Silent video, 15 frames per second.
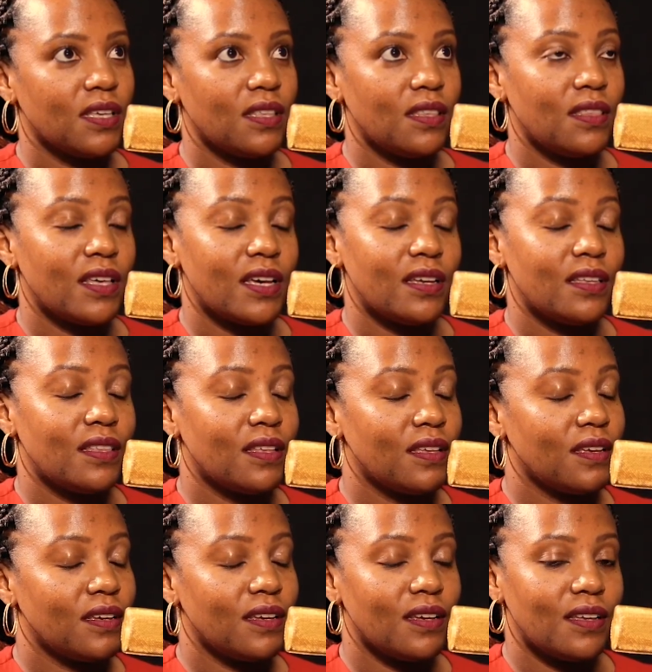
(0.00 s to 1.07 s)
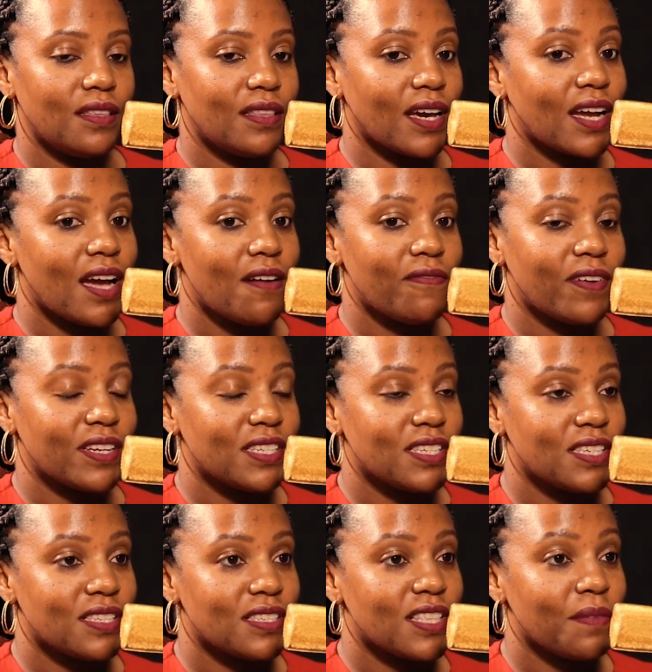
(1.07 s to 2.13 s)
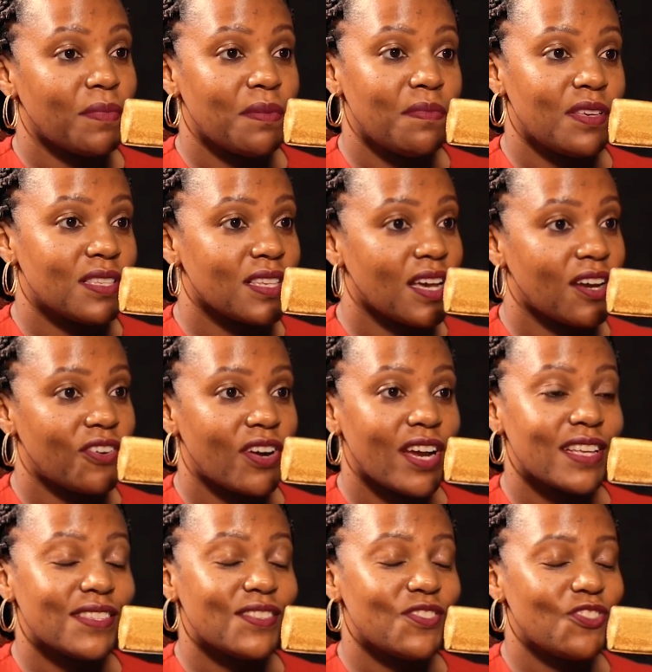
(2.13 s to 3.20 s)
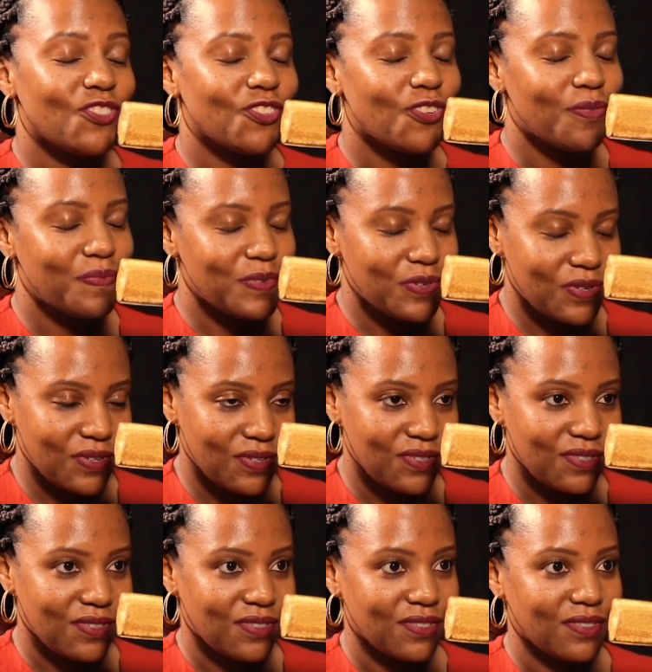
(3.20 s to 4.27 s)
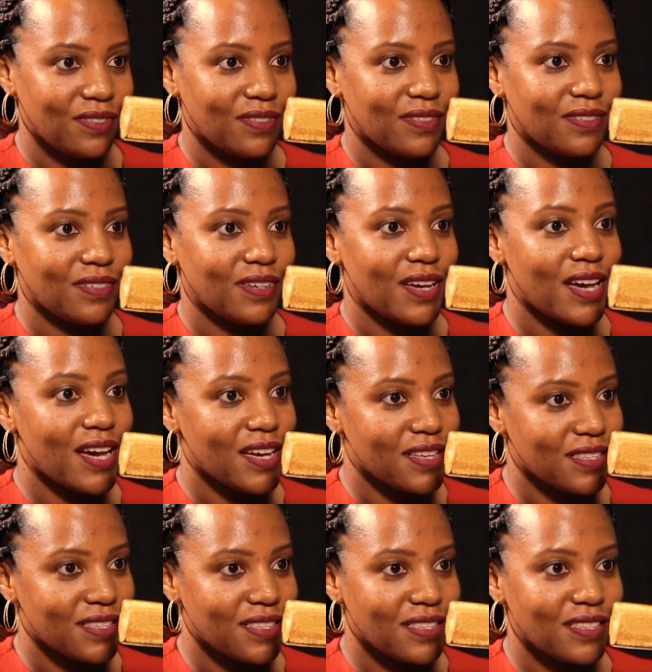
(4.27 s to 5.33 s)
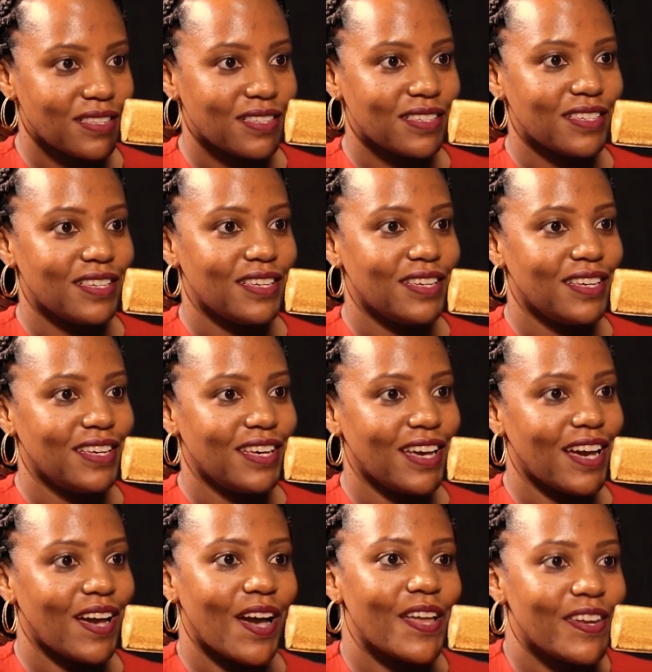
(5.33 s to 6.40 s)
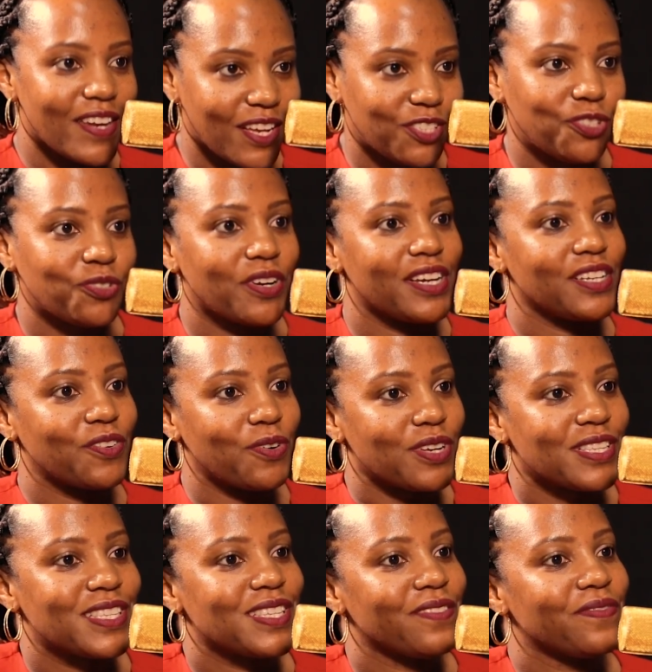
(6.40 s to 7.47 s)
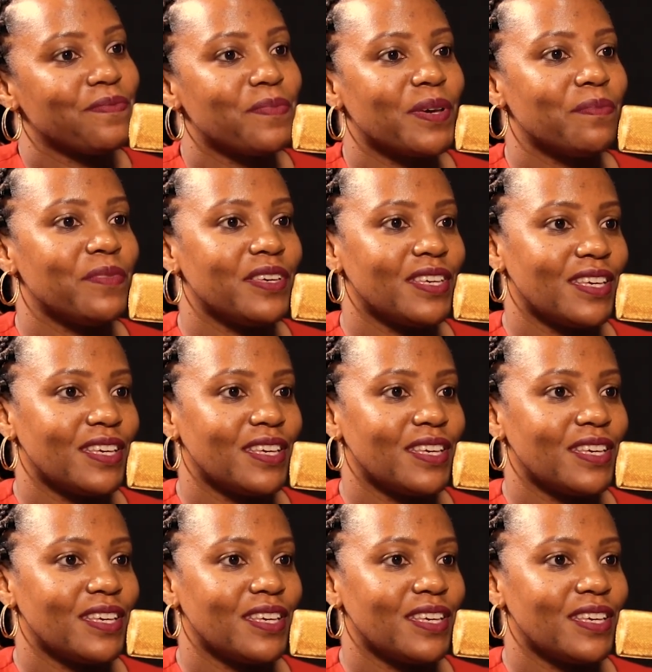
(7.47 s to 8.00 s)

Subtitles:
the comfort is the babies are as normal as a naturally conceived baby.